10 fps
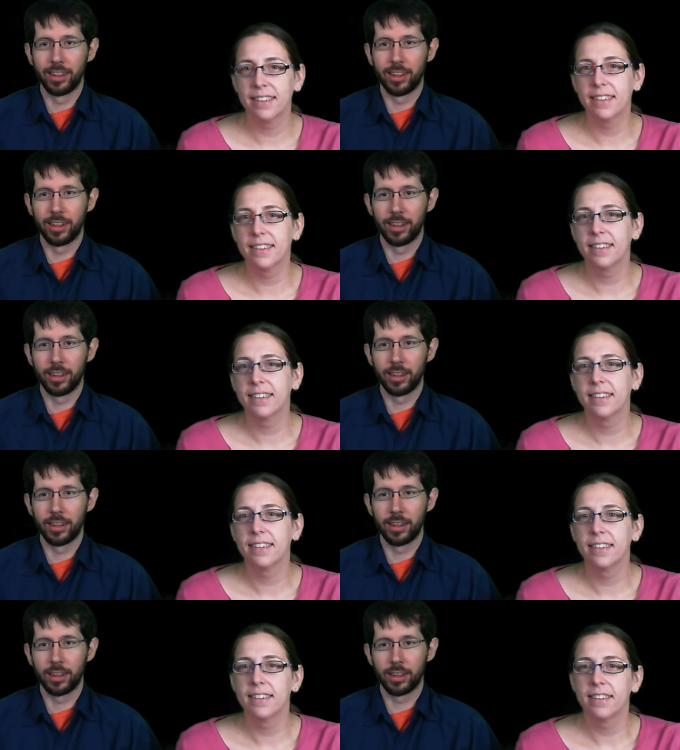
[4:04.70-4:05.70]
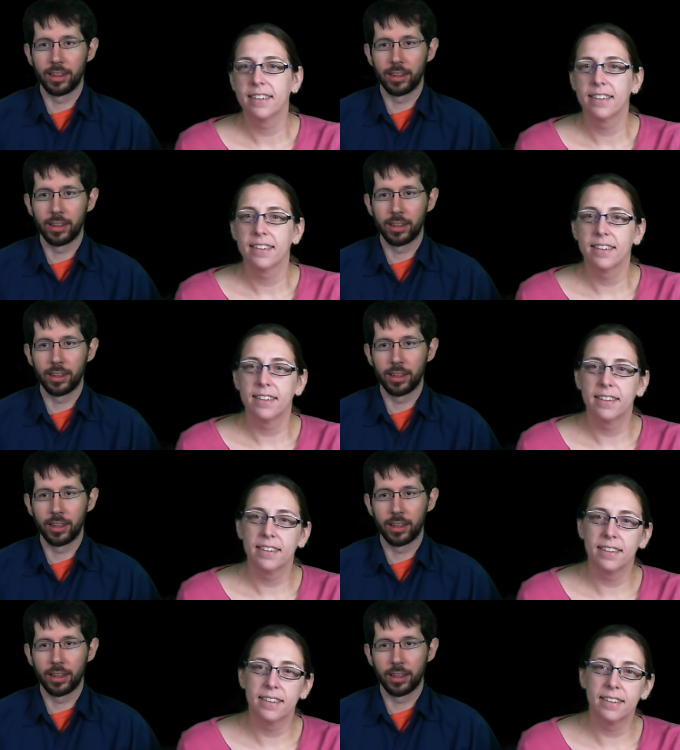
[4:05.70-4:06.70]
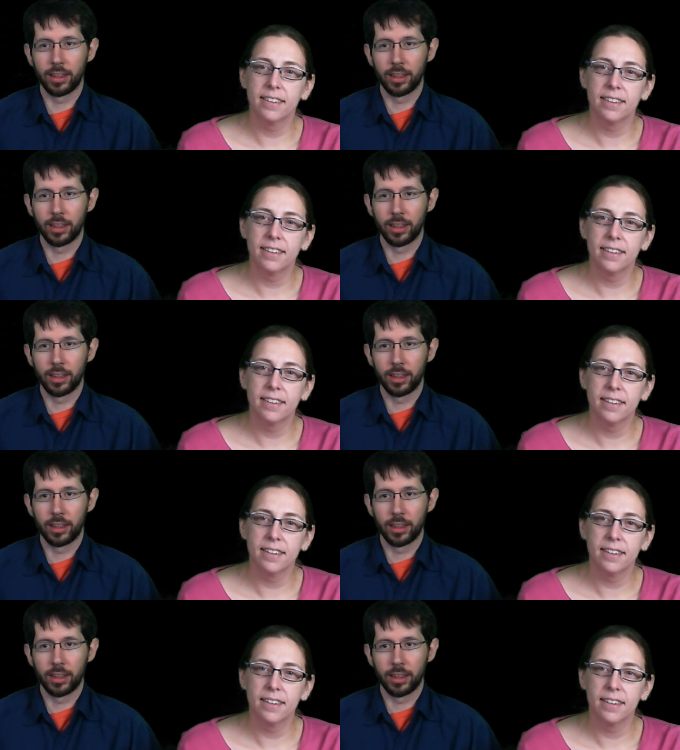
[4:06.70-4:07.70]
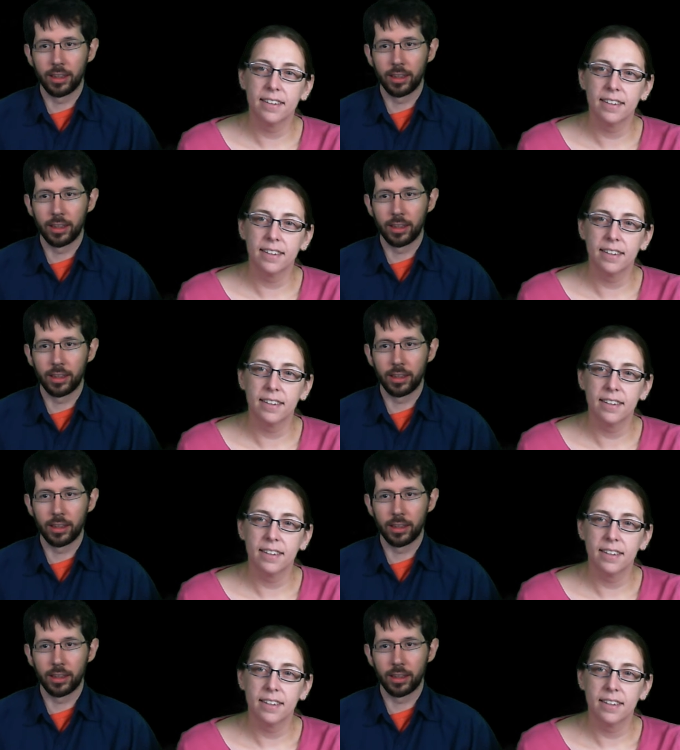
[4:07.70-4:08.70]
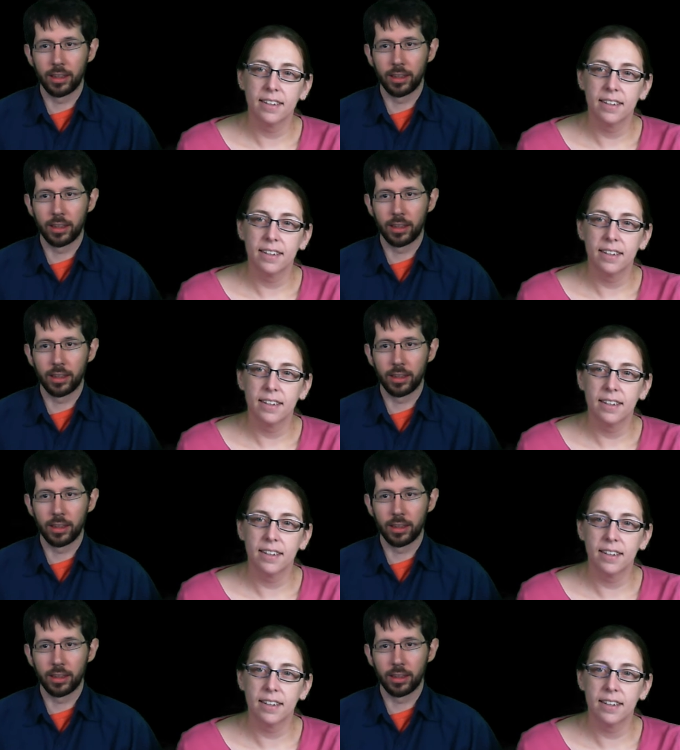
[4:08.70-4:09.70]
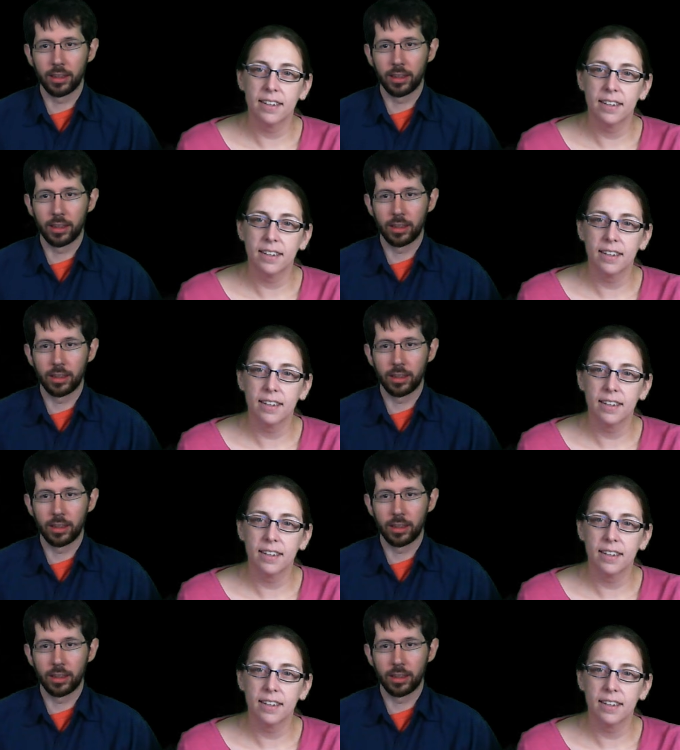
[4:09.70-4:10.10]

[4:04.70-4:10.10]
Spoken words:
[no speech]